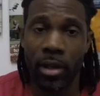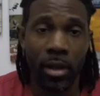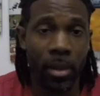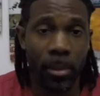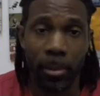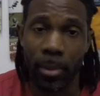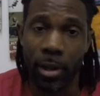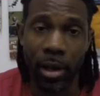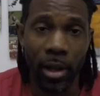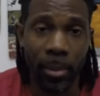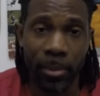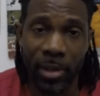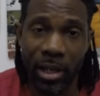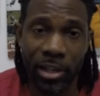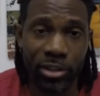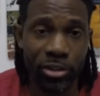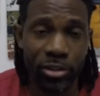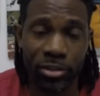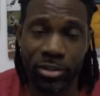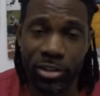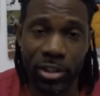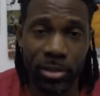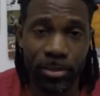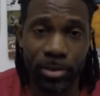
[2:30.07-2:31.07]
But I'm not your
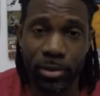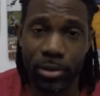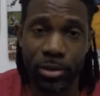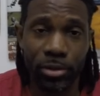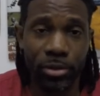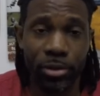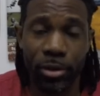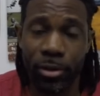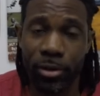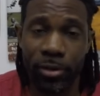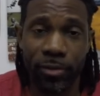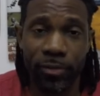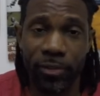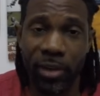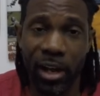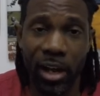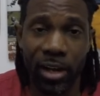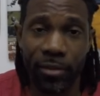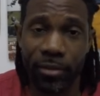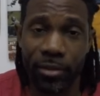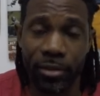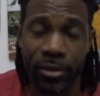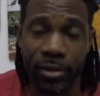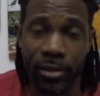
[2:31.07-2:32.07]
typical
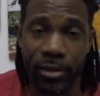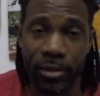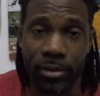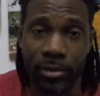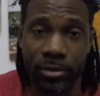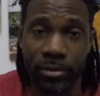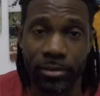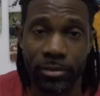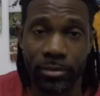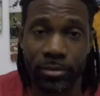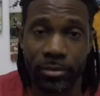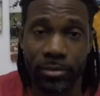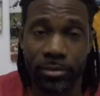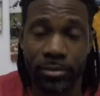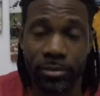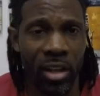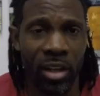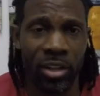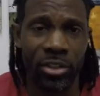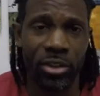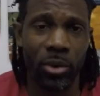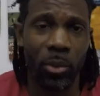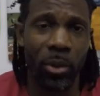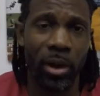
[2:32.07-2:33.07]
35-year-old.
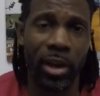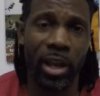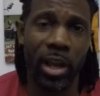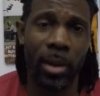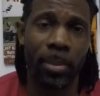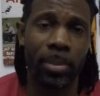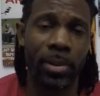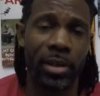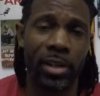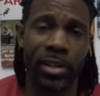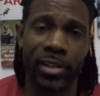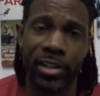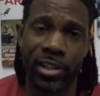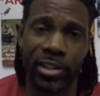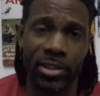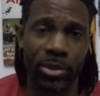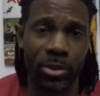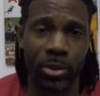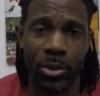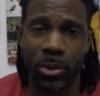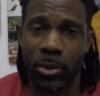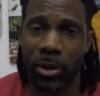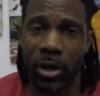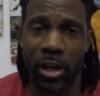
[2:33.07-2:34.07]
The way I play doesn't
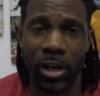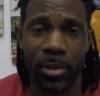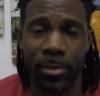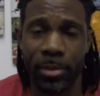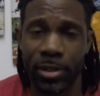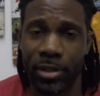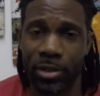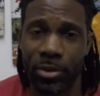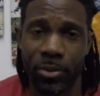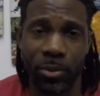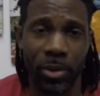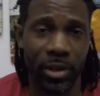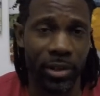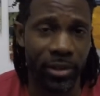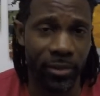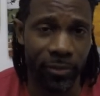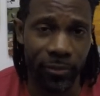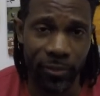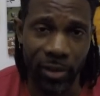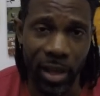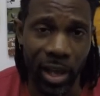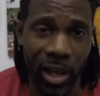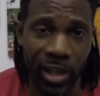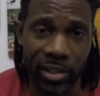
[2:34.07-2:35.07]
require me to run the
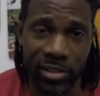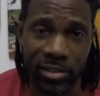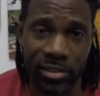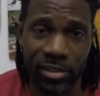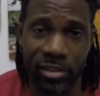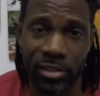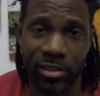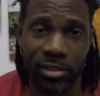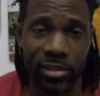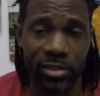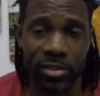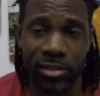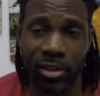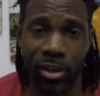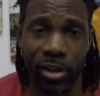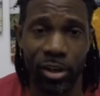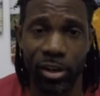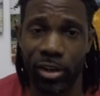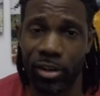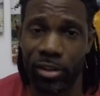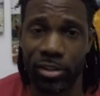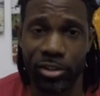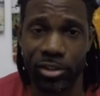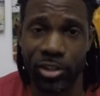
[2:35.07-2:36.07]
fastest
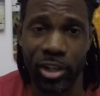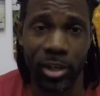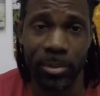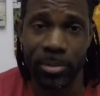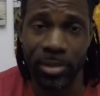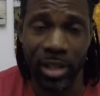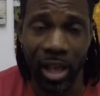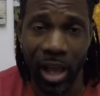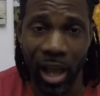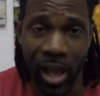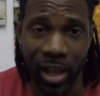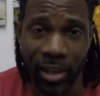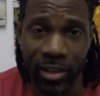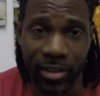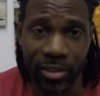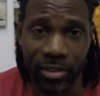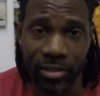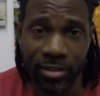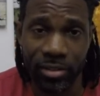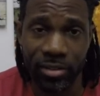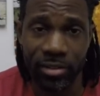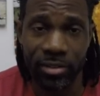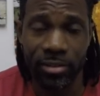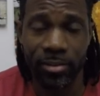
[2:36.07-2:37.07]
or jump the highest.